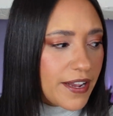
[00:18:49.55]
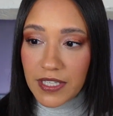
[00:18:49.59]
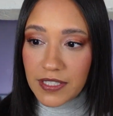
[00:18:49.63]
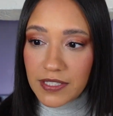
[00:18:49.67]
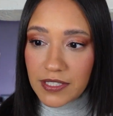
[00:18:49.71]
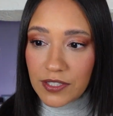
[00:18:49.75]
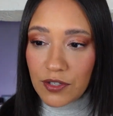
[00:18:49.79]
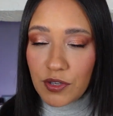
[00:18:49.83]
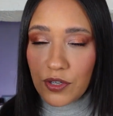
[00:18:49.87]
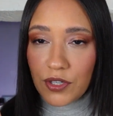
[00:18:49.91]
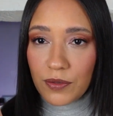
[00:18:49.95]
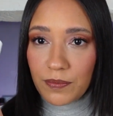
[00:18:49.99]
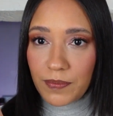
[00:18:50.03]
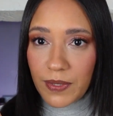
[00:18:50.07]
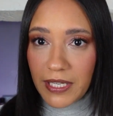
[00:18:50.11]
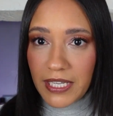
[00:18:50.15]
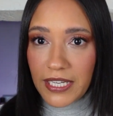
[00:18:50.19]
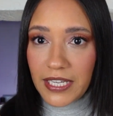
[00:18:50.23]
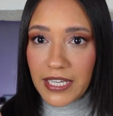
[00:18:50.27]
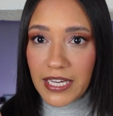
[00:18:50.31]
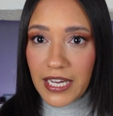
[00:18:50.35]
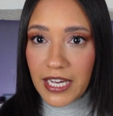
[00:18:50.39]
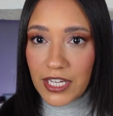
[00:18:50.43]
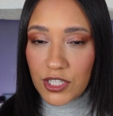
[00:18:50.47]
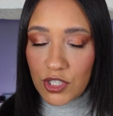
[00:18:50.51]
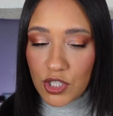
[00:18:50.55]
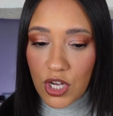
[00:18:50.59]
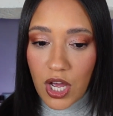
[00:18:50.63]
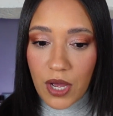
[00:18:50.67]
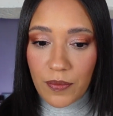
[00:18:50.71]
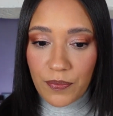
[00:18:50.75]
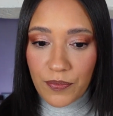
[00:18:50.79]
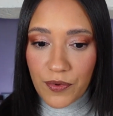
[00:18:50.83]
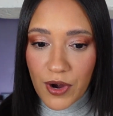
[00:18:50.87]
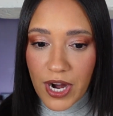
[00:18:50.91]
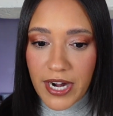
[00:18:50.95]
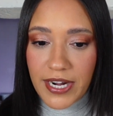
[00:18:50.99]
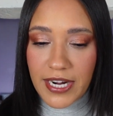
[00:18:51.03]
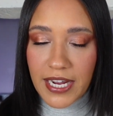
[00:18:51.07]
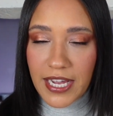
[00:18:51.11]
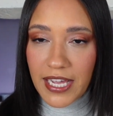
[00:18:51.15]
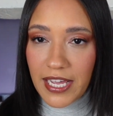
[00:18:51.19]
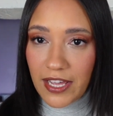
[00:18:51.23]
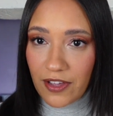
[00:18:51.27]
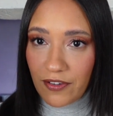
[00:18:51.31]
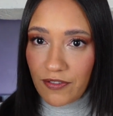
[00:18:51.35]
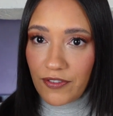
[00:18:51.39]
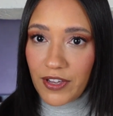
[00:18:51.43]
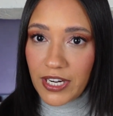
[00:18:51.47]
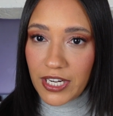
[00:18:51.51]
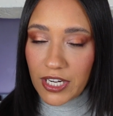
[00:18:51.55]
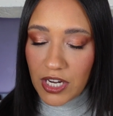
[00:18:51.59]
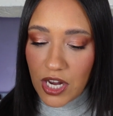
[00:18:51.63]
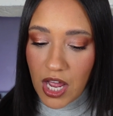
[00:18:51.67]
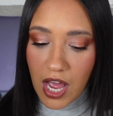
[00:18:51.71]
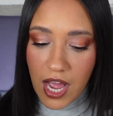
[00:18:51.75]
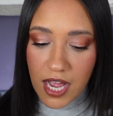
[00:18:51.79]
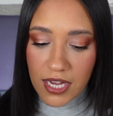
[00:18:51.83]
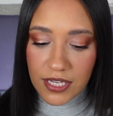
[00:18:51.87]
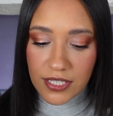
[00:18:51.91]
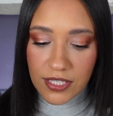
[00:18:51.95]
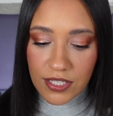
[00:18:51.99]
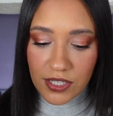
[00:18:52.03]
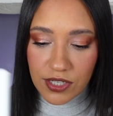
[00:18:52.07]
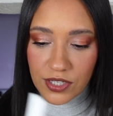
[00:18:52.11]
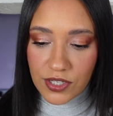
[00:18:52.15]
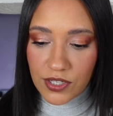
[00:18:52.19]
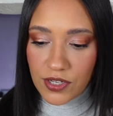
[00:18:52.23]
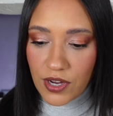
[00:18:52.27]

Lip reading: This could be a top runner if it lasts.